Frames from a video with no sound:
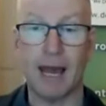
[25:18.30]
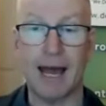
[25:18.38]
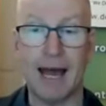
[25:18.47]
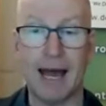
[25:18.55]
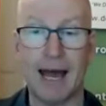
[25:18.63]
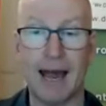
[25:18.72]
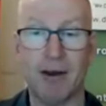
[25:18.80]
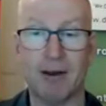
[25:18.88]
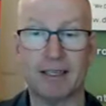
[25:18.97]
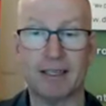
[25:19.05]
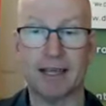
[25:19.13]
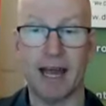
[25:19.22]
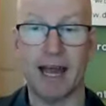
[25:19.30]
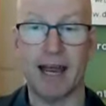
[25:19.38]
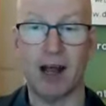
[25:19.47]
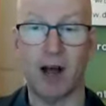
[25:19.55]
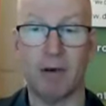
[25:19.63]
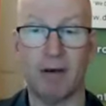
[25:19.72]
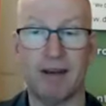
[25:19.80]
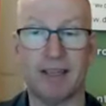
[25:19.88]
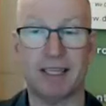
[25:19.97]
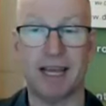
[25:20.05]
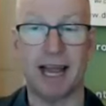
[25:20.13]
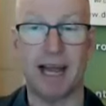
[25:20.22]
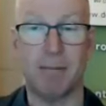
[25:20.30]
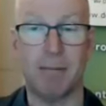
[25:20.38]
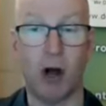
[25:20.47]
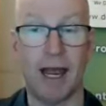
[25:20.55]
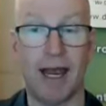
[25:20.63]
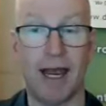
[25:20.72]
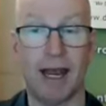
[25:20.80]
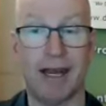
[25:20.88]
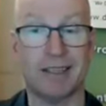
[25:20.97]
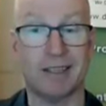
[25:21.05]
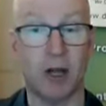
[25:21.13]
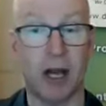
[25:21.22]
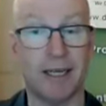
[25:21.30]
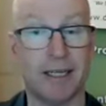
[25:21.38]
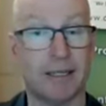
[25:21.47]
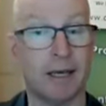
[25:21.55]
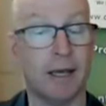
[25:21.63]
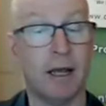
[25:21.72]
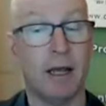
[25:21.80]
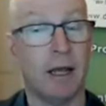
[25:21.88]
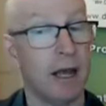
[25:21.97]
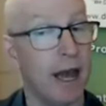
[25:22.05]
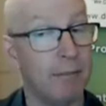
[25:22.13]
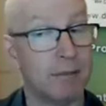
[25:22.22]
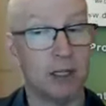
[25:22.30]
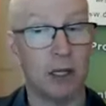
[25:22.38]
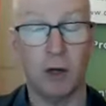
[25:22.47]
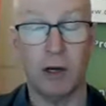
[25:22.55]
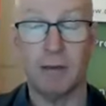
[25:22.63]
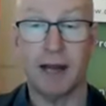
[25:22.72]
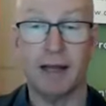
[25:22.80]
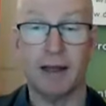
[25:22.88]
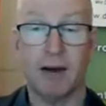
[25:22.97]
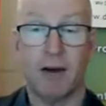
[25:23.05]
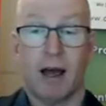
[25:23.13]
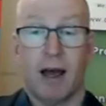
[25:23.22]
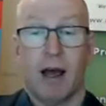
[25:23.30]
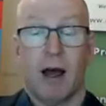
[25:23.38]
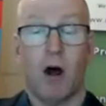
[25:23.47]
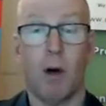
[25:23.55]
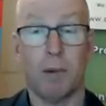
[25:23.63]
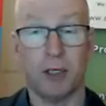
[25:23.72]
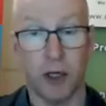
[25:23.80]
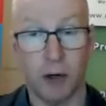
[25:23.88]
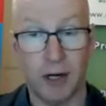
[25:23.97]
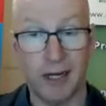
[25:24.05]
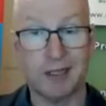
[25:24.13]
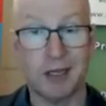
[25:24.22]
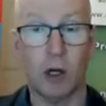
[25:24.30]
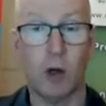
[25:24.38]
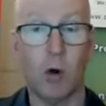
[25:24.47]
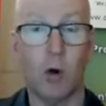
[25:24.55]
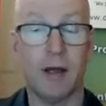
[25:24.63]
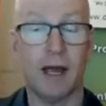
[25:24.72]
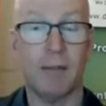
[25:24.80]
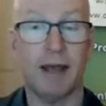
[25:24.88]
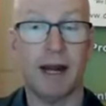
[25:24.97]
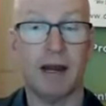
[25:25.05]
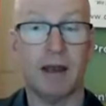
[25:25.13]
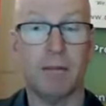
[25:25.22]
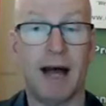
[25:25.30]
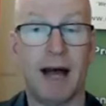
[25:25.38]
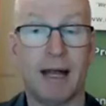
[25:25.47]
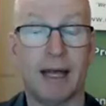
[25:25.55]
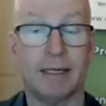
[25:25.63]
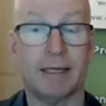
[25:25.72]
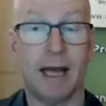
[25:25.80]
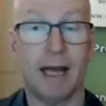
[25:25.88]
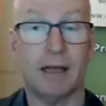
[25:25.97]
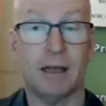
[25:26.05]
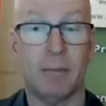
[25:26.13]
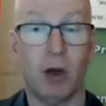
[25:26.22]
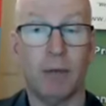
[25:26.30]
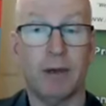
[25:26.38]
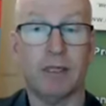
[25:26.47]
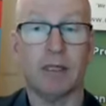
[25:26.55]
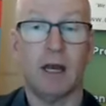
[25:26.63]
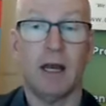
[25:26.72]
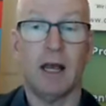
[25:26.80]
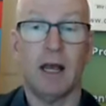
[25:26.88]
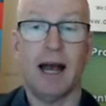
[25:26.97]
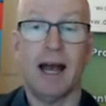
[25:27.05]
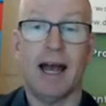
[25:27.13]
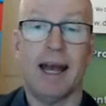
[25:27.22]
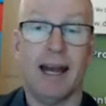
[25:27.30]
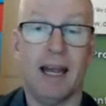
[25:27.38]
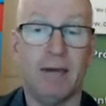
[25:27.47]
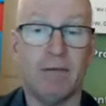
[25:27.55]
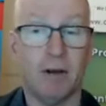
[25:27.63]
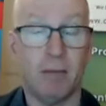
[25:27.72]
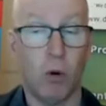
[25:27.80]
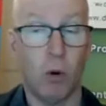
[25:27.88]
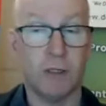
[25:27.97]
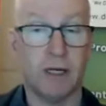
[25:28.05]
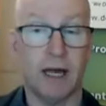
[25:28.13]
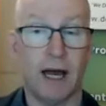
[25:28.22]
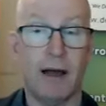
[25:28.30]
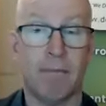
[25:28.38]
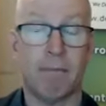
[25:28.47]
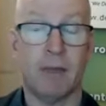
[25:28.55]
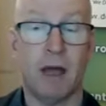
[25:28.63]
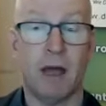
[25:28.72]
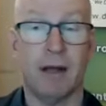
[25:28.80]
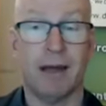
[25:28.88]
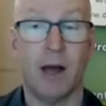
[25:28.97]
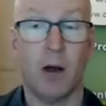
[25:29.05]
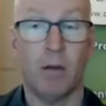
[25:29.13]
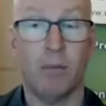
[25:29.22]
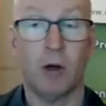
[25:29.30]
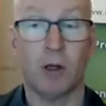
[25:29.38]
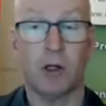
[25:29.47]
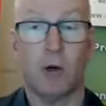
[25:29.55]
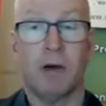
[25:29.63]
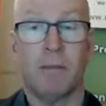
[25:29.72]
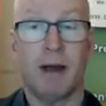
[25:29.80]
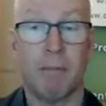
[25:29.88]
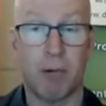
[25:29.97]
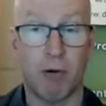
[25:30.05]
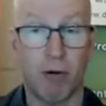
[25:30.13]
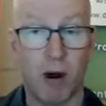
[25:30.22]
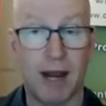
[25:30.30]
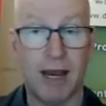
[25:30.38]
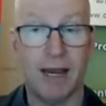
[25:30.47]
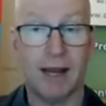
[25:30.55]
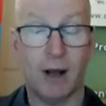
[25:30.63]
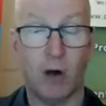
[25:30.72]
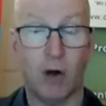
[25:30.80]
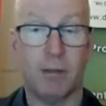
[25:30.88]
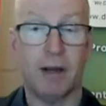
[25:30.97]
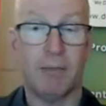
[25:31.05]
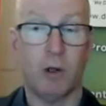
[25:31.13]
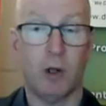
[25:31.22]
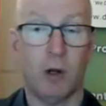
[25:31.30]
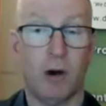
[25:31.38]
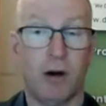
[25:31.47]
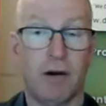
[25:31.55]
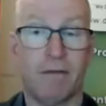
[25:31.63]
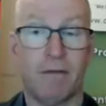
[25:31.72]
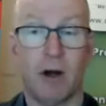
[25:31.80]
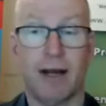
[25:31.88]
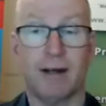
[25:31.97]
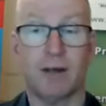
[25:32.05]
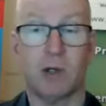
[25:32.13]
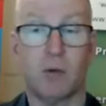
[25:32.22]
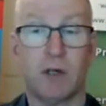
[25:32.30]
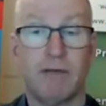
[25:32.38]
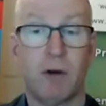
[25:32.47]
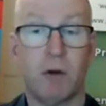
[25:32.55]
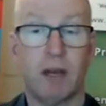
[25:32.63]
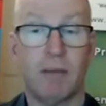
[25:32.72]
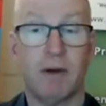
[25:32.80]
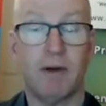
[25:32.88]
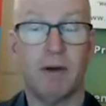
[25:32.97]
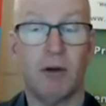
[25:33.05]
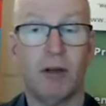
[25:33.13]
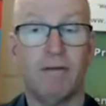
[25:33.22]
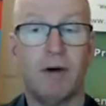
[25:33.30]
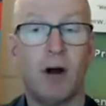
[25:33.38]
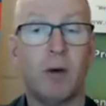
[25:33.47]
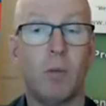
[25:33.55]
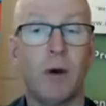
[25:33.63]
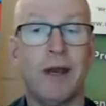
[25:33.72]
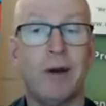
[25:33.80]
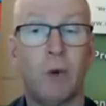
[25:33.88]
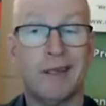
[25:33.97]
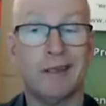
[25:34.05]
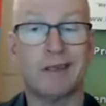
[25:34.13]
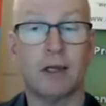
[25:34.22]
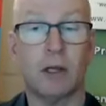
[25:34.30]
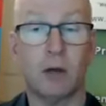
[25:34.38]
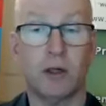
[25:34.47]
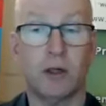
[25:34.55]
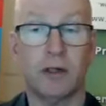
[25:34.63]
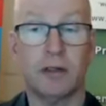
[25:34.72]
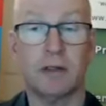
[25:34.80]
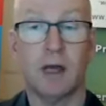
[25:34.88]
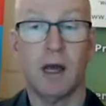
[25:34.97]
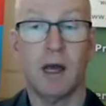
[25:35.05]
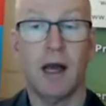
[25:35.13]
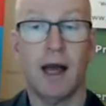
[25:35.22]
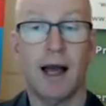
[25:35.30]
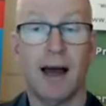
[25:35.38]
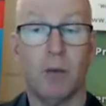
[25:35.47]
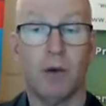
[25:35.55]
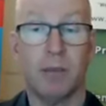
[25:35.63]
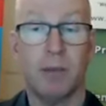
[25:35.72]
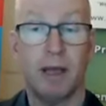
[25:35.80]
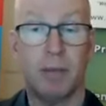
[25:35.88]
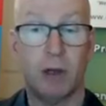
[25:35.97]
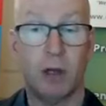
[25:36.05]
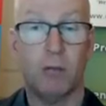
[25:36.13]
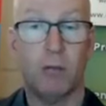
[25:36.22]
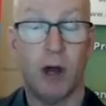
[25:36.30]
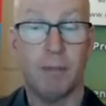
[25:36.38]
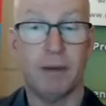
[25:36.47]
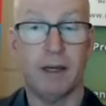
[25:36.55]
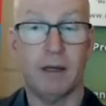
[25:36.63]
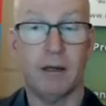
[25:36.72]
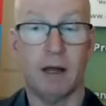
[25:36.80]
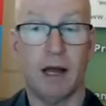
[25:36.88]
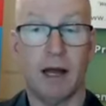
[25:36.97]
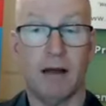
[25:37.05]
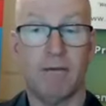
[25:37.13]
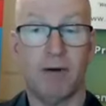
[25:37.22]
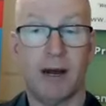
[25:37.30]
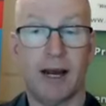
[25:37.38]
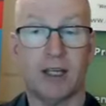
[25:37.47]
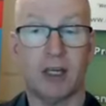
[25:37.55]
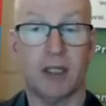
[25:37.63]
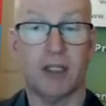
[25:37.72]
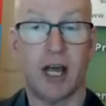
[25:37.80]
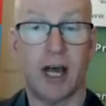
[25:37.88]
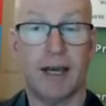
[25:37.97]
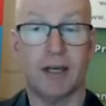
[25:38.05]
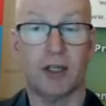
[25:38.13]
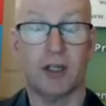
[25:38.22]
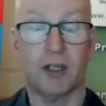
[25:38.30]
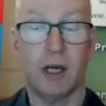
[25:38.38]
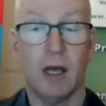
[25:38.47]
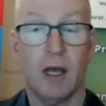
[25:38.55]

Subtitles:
Harry's saying, I'm investing and buying. Excited. Absolutely, mate. There are opportunities galore coming out of the market at the moment, and even more to come. Now, I'm not talking about preying on people who are in financial difficulty, but if you can find win-win solutions with people who might be financially challenged,